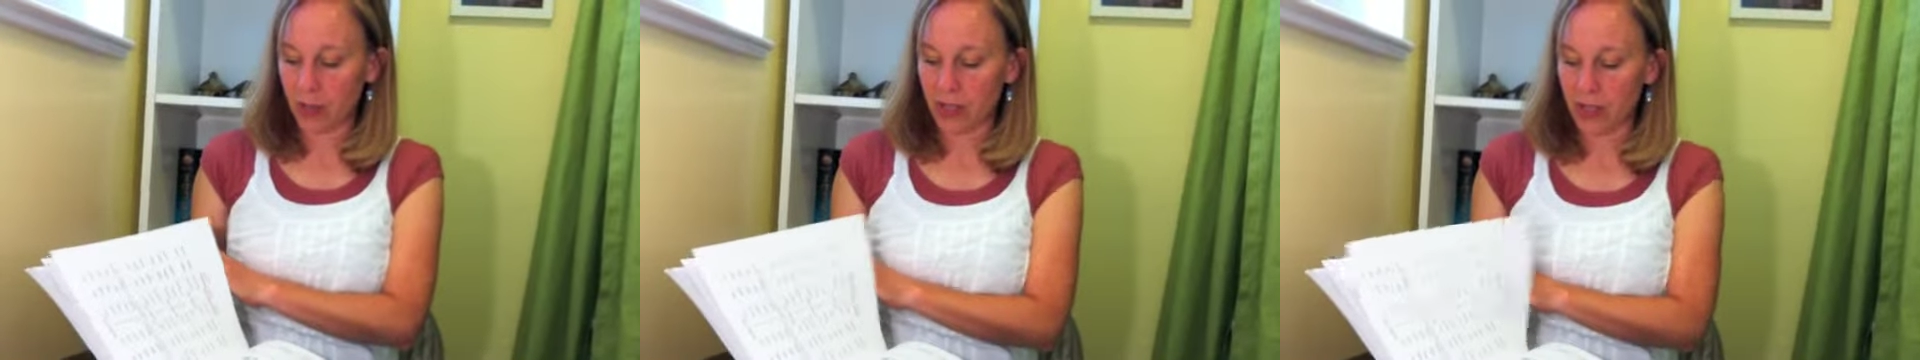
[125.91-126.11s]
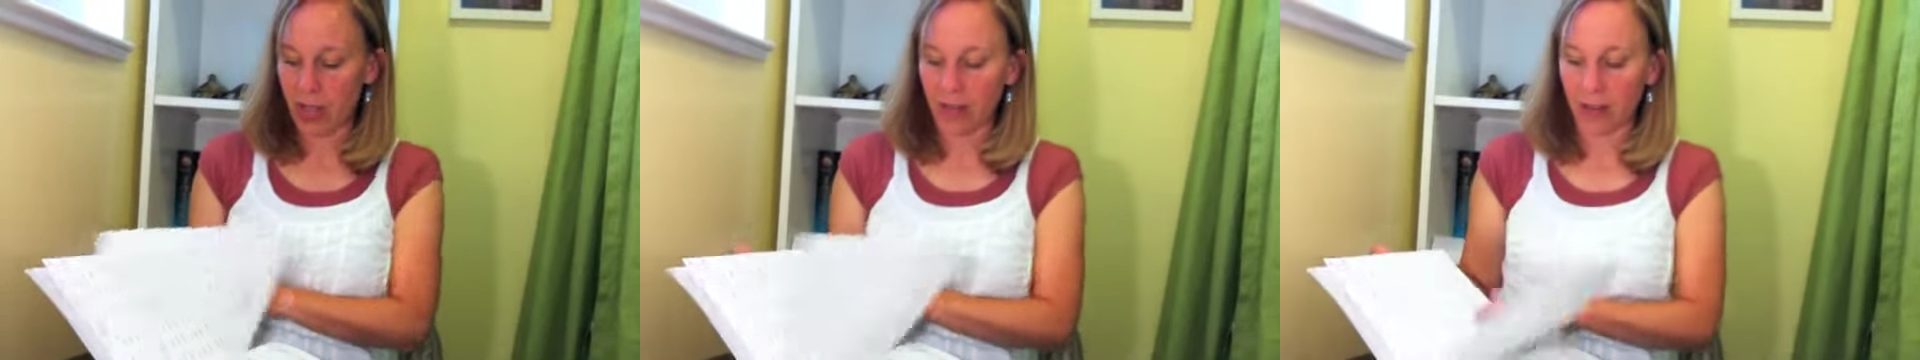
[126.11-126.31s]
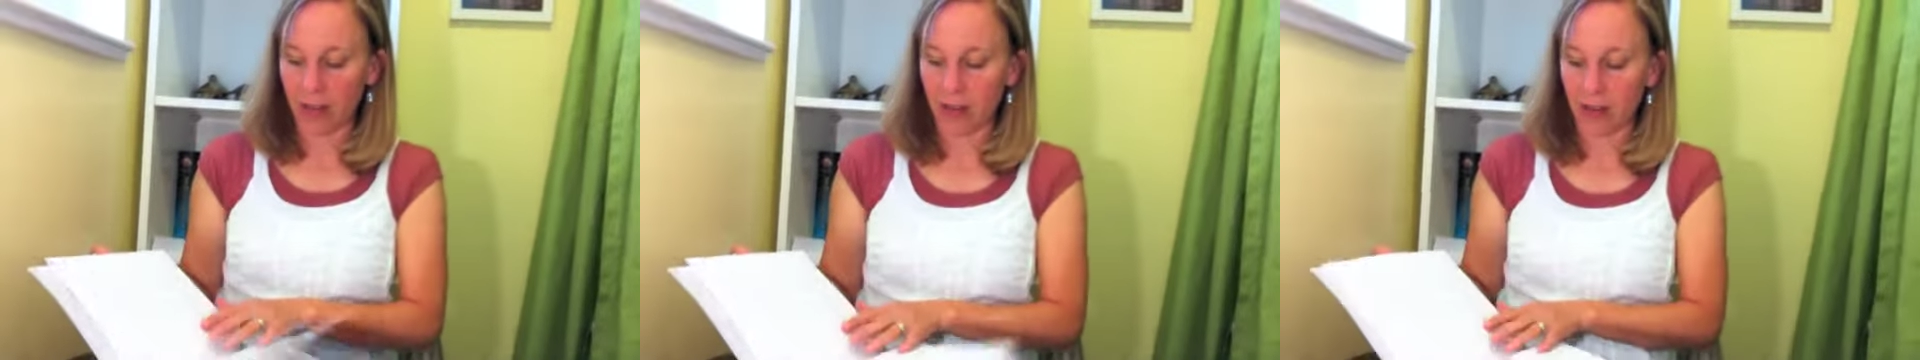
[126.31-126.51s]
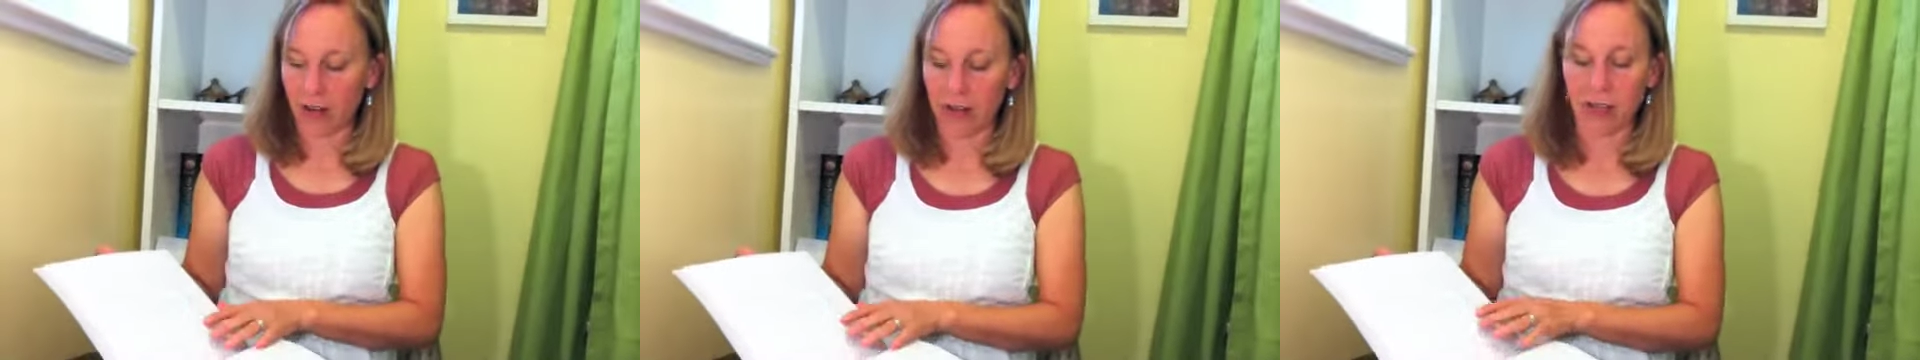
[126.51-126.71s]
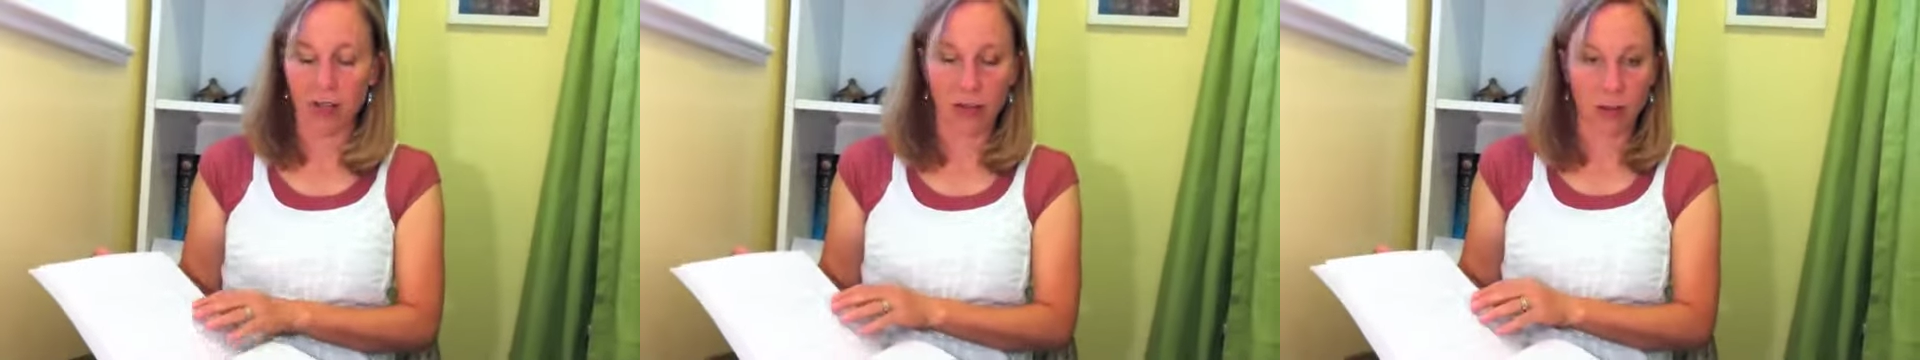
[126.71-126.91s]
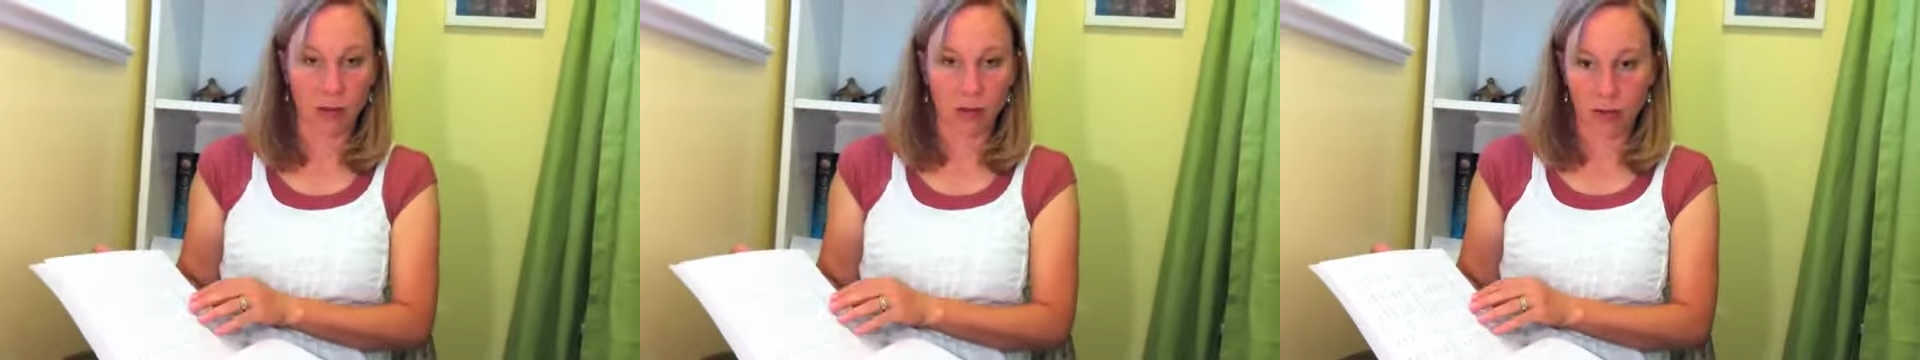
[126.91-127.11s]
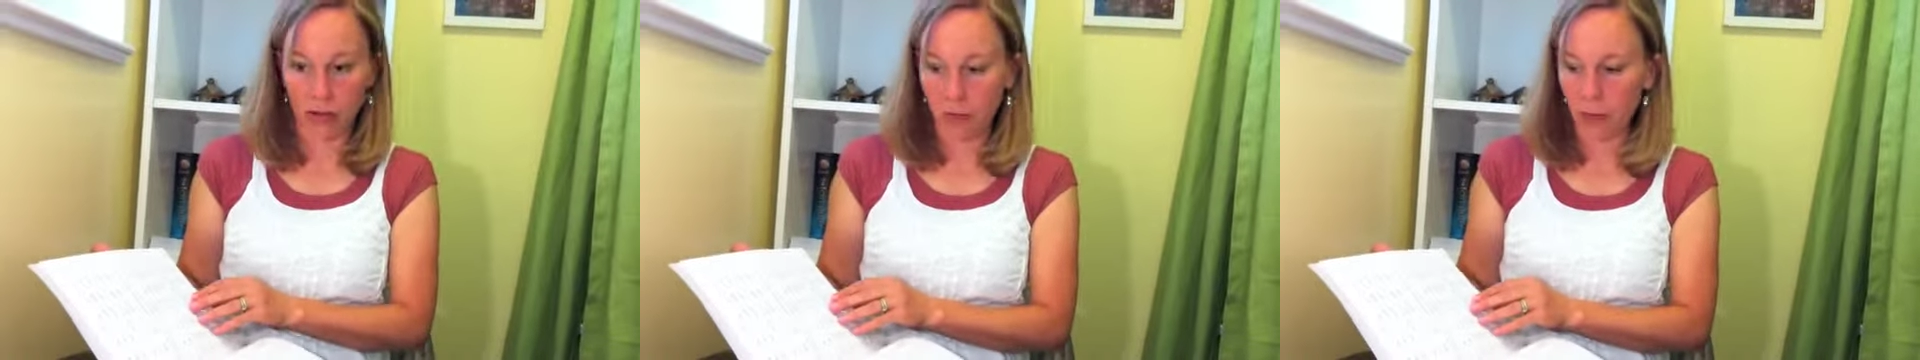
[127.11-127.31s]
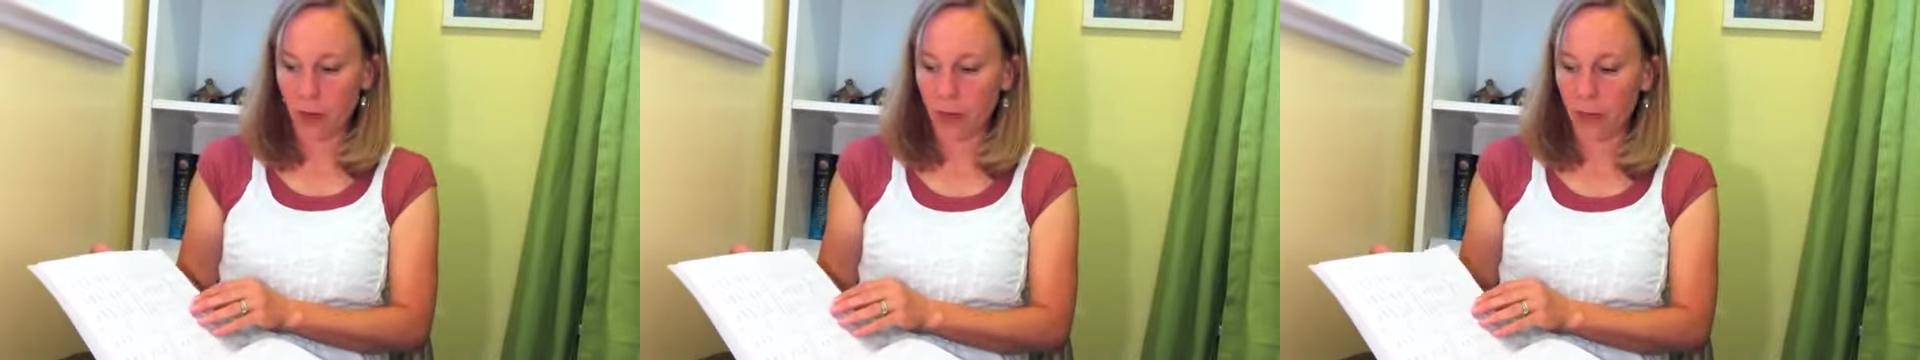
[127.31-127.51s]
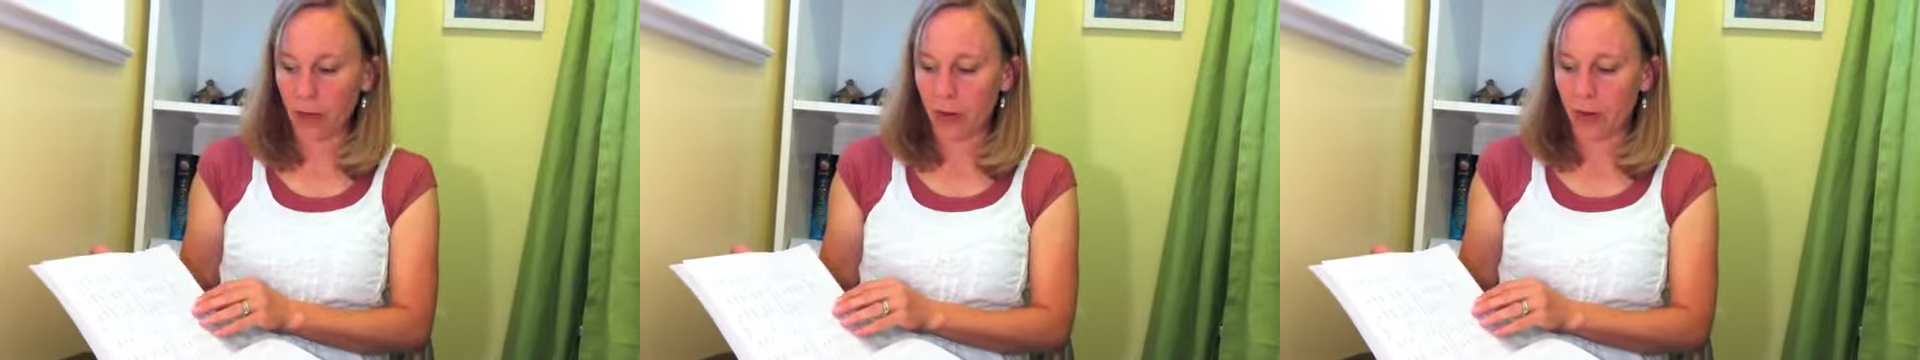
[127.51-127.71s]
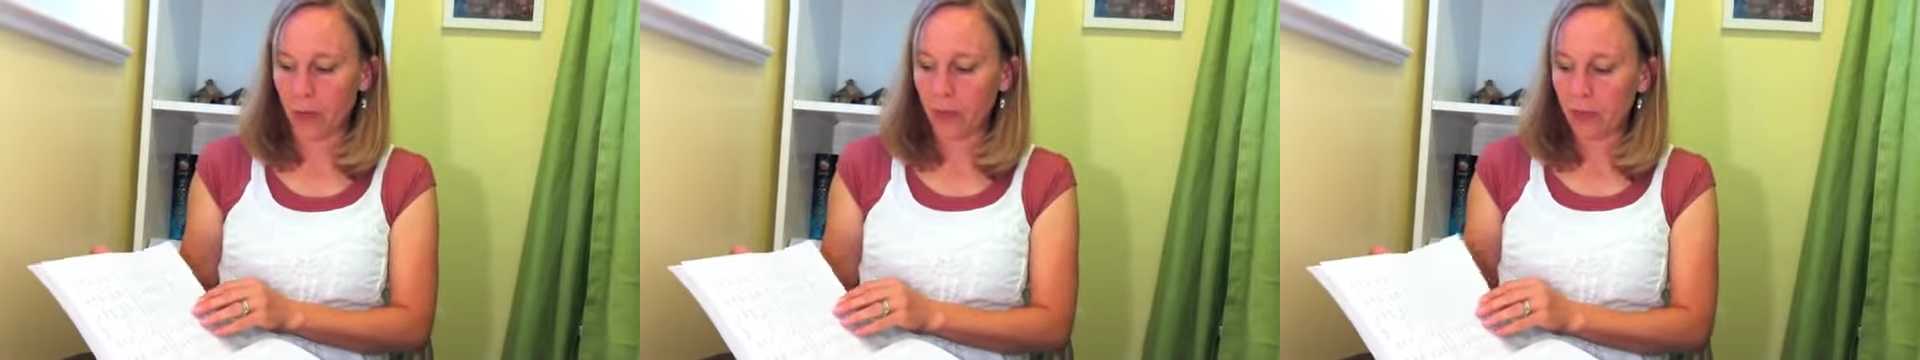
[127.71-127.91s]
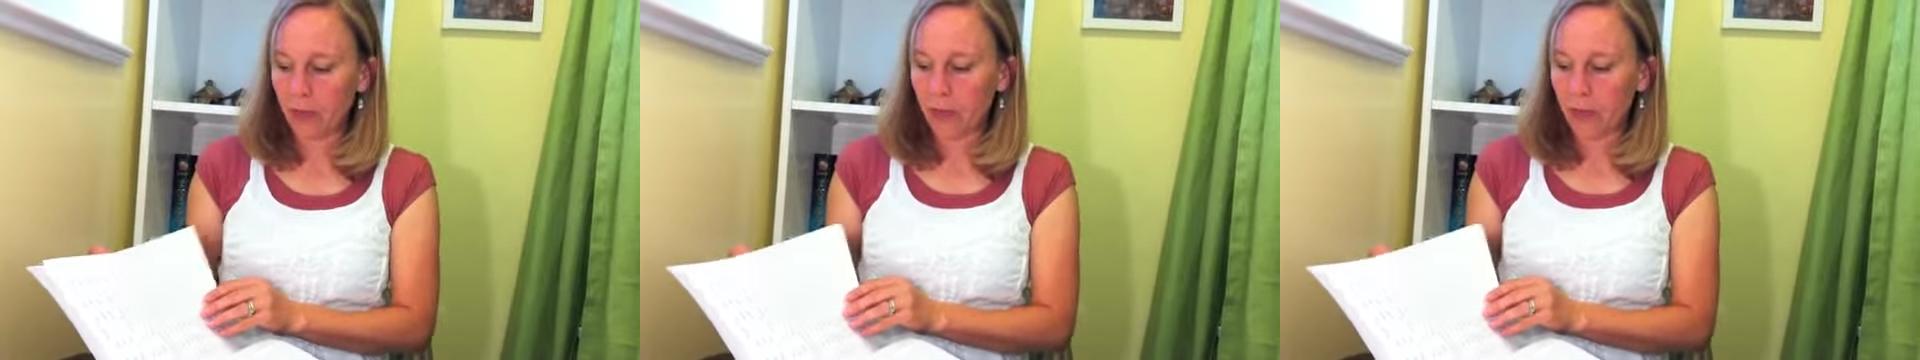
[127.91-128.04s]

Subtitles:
with silent letters, and those are in purple.